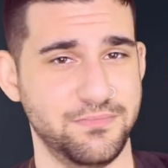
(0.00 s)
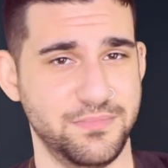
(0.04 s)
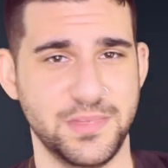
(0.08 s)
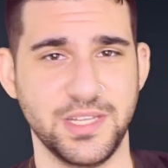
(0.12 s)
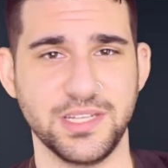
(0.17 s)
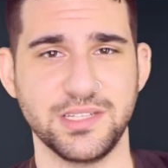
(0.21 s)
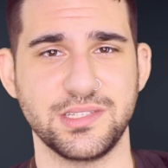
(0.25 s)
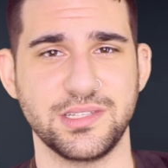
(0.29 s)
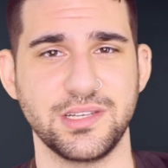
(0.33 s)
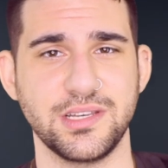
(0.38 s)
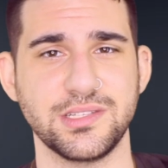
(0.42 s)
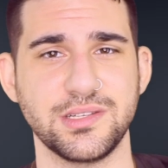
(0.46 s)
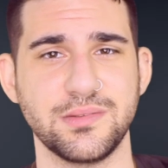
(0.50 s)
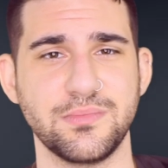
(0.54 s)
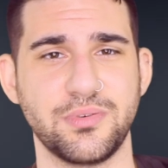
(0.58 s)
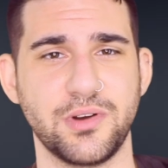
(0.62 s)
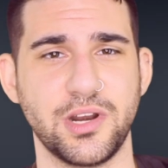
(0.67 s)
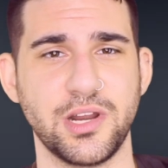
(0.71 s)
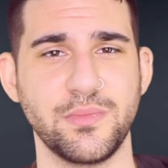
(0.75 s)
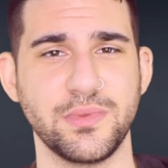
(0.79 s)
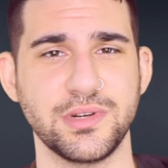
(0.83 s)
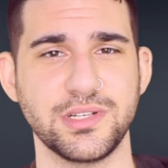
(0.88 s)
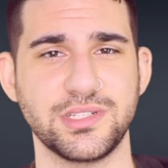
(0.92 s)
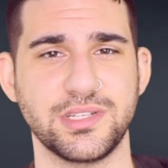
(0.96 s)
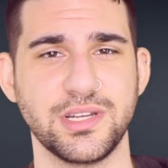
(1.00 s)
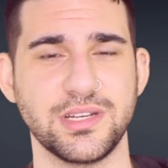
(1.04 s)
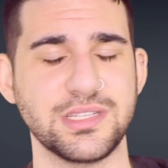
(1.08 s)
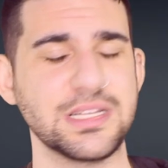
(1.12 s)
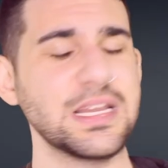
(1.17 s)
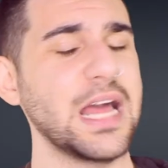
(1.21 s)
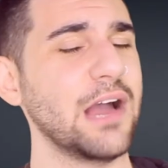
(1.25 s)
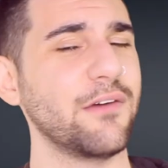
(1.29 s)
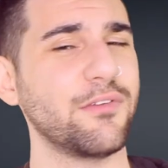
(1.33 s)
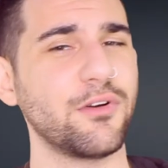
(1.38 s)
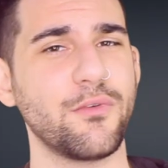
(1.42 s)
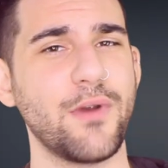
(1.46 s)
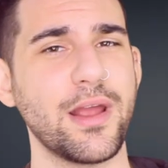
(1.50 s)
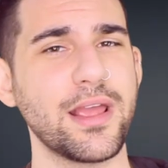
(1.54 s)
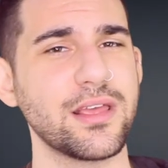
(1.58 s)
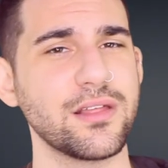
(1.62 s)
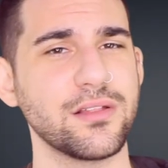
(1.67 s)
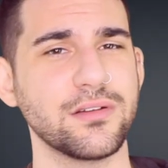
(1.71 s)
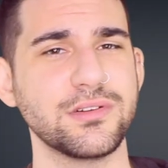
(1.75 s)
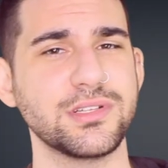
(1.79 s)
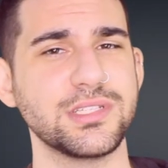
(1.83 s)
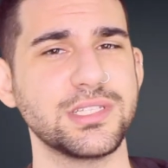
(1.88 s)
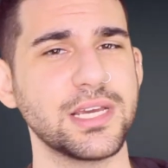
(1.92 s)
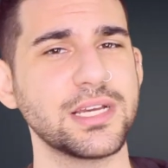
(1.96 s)
This season pretty much doesn't have a
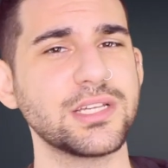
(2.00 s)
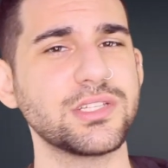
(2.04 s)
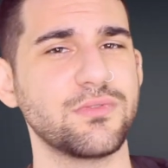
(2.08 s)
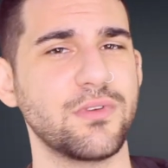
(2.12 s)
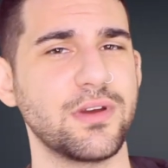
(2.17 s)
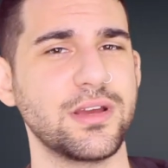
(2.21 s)
regular Six